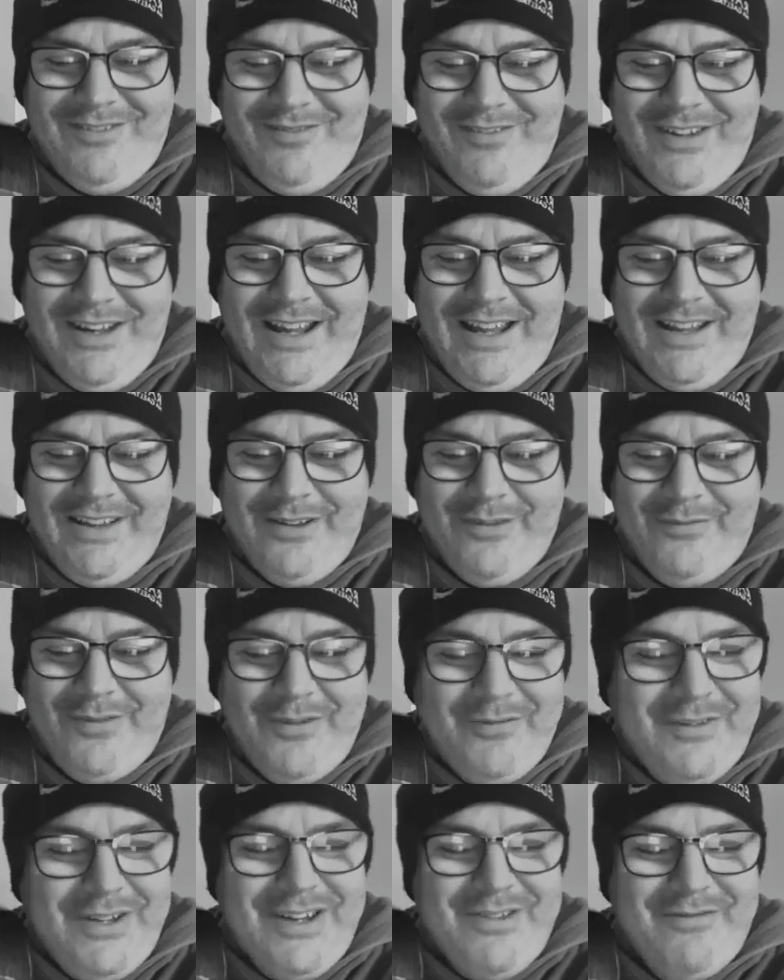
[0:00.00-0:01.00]
And the
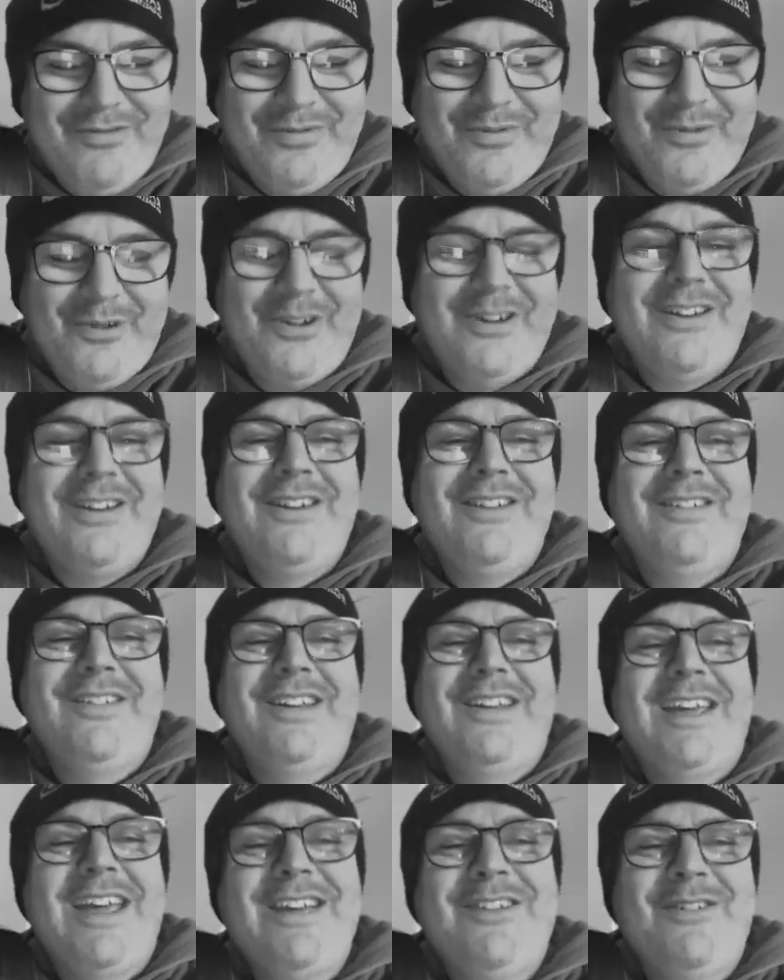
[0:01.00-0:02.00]
15th, we're in
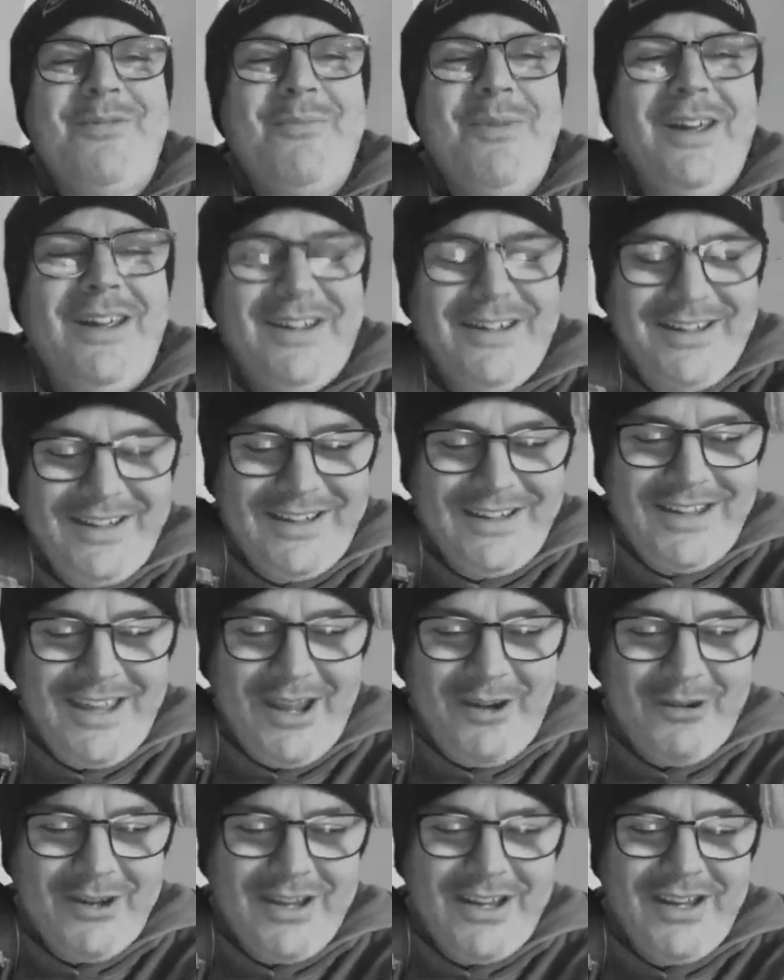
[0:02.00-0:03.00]
the Kingdom, in
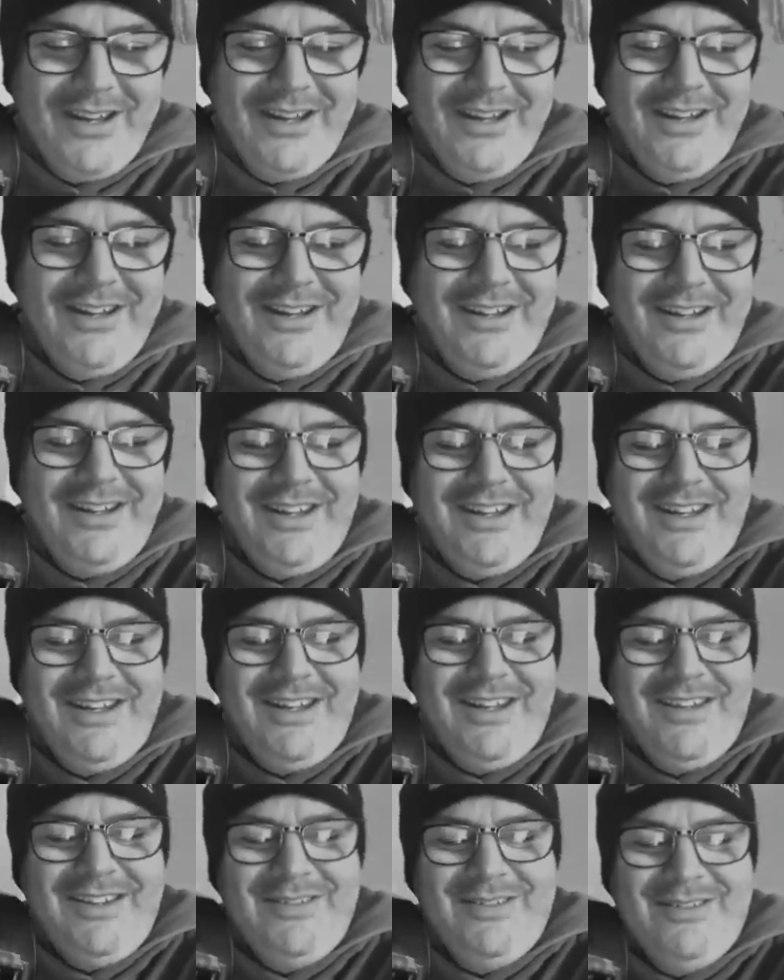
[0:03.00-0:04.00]
Kerry,
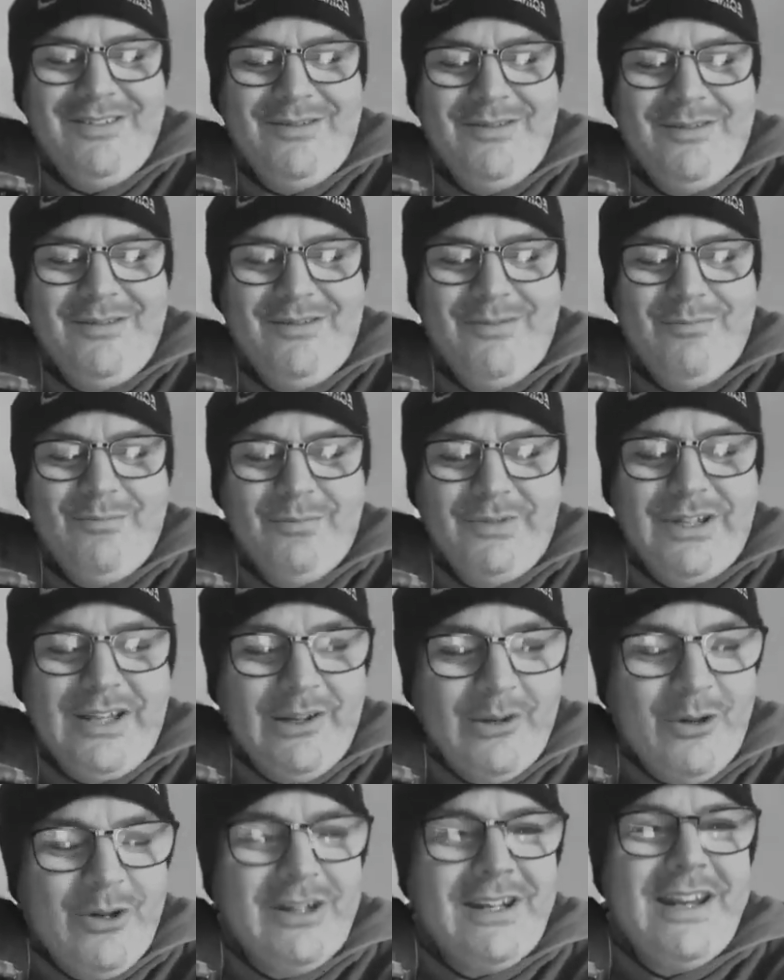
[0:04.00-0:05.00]
in
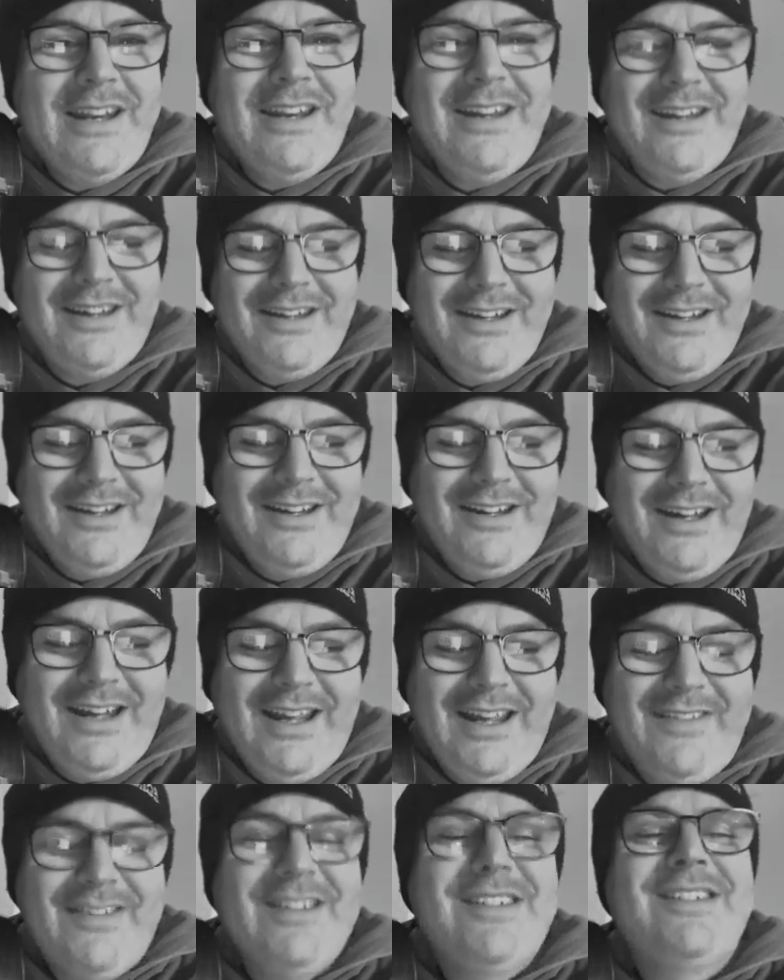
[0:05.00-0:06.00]
Killorglin.
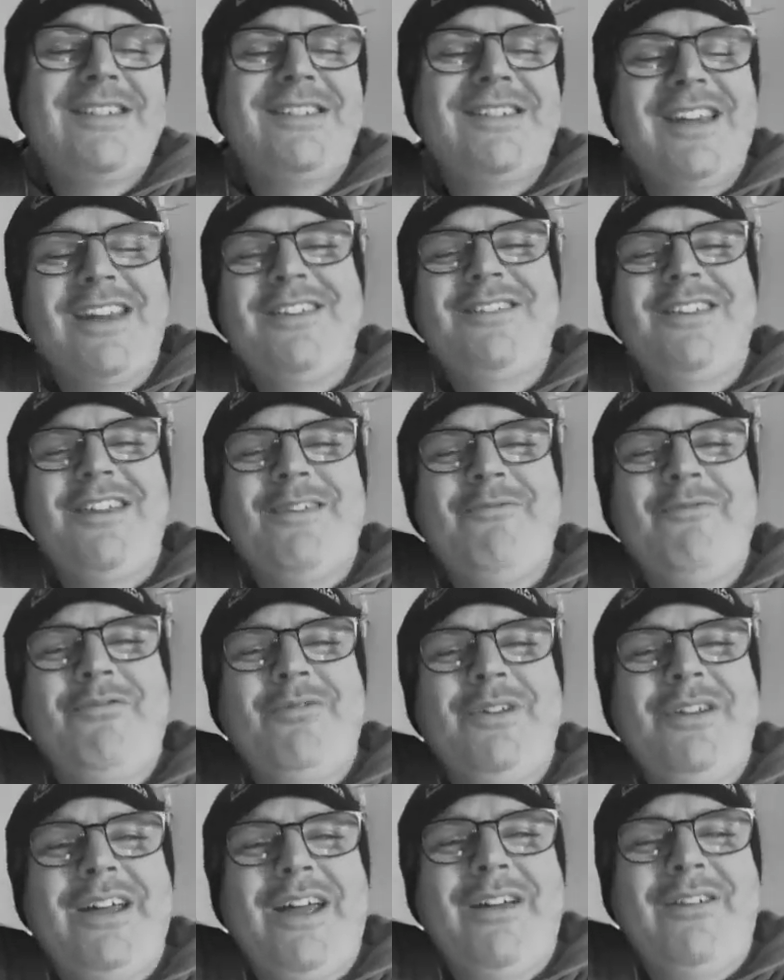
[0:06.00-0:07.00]
And the
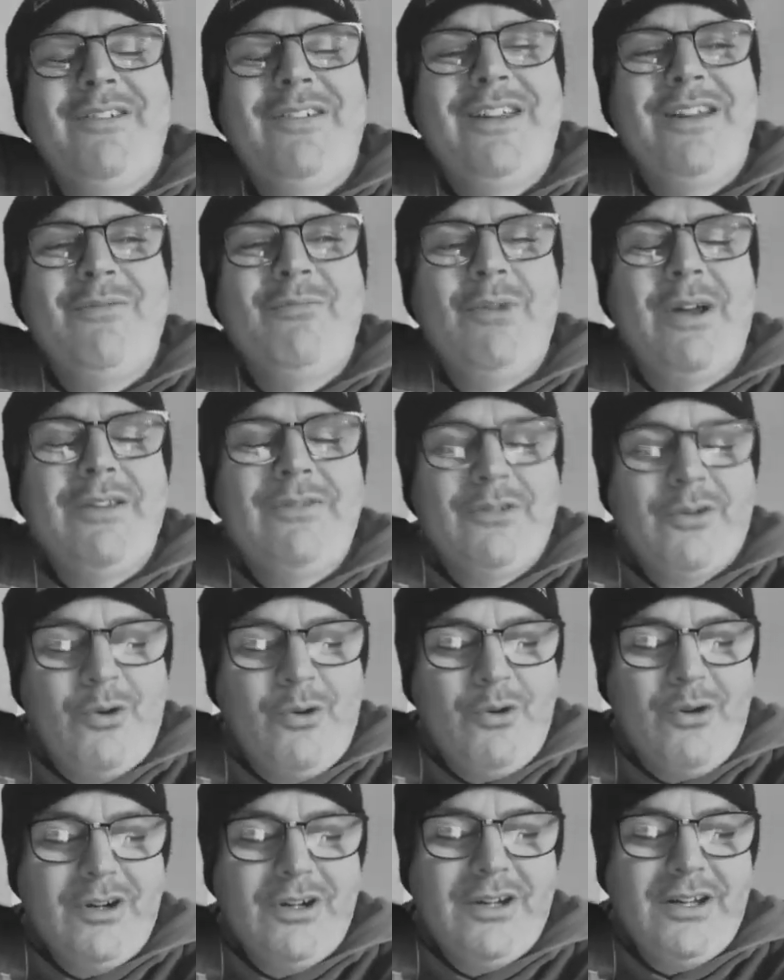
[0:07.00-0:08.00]
16th, we're down in West
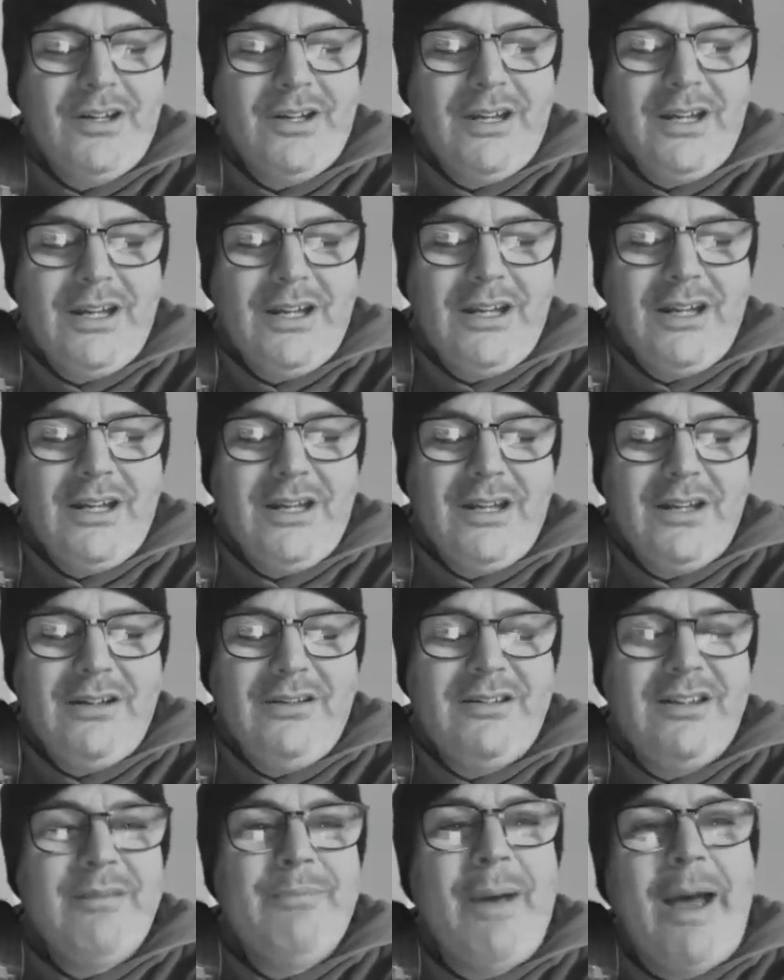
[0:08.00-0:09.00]
Cork,
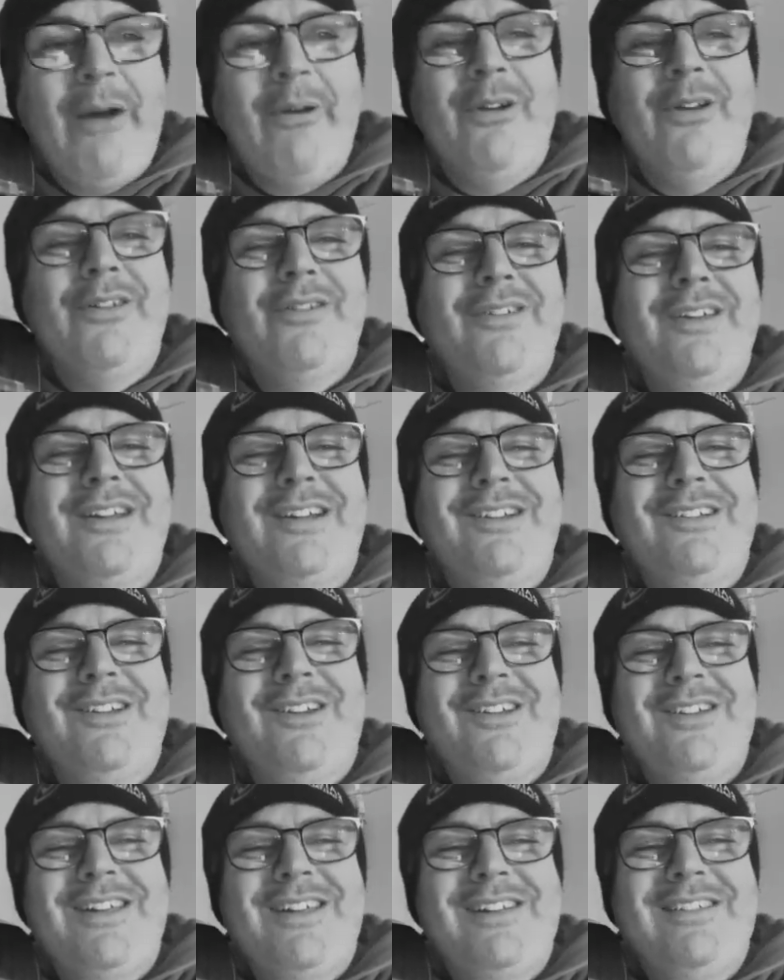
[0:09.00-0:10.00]
in DeBarra's in
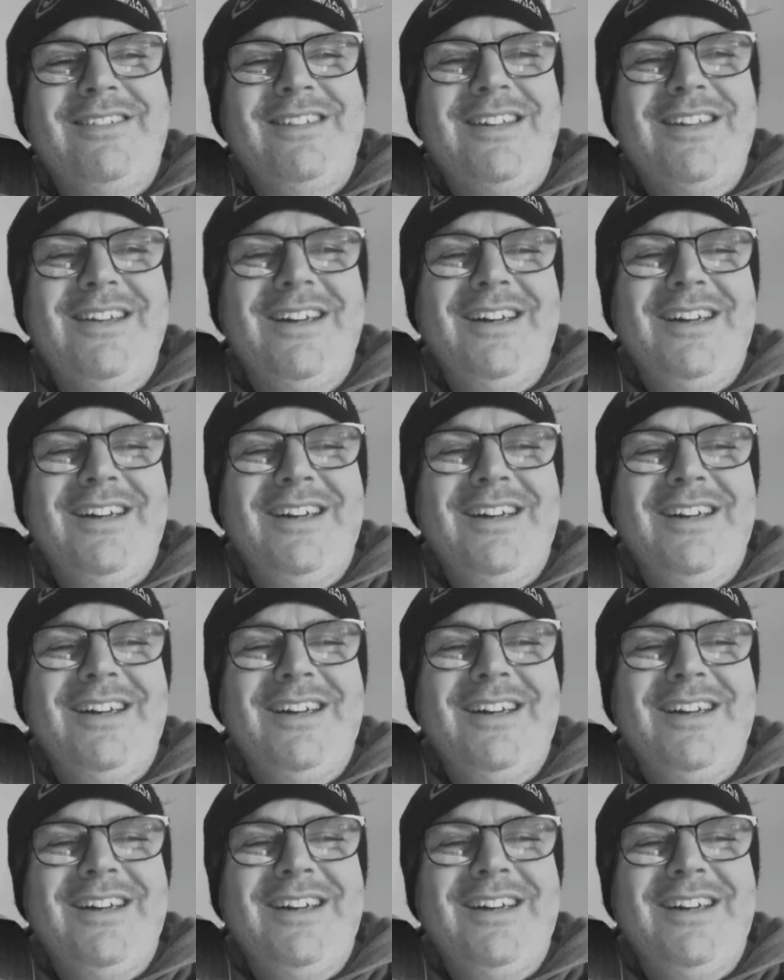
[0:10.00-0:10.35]
Clonakilty.